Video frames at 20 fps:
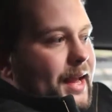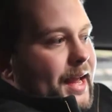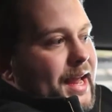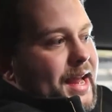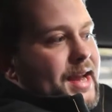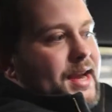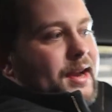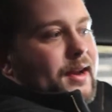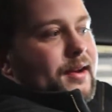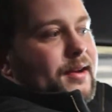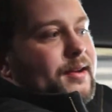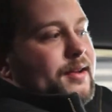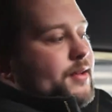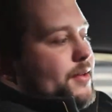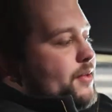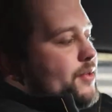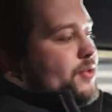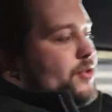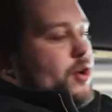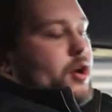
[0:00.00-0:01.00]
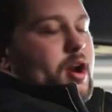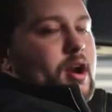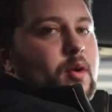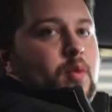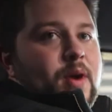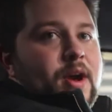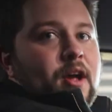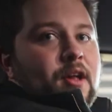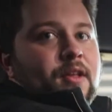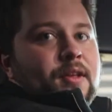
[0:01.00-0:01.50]
Heated steering
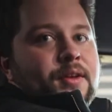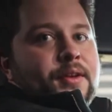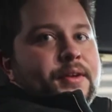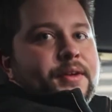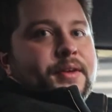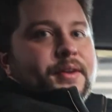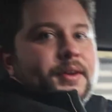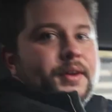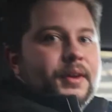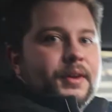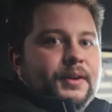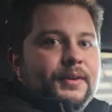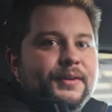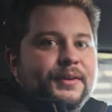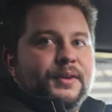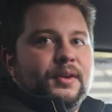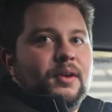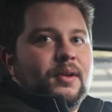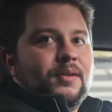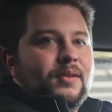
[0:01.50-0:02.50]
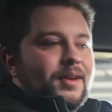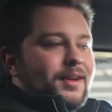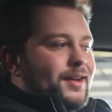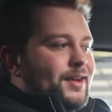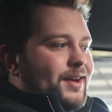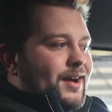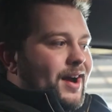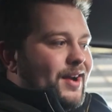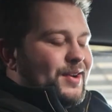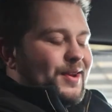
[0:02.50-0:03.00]
wheel.
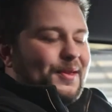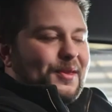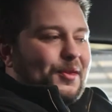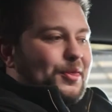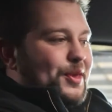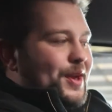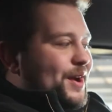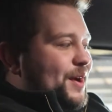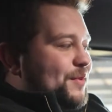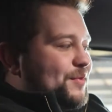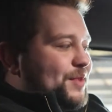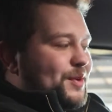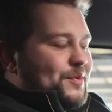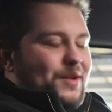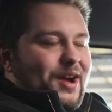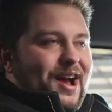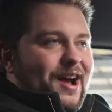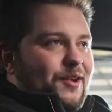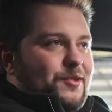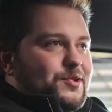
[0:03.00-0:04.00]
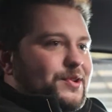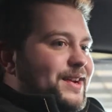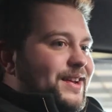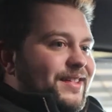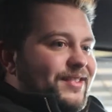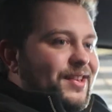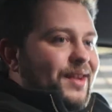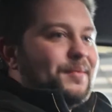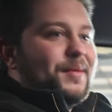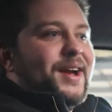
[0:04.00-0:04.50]
Another thing, I was like, wow, who needs
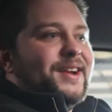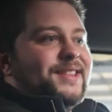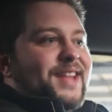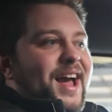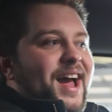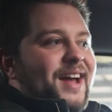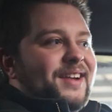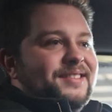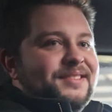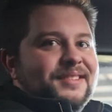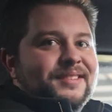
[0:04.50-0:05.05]
something like that?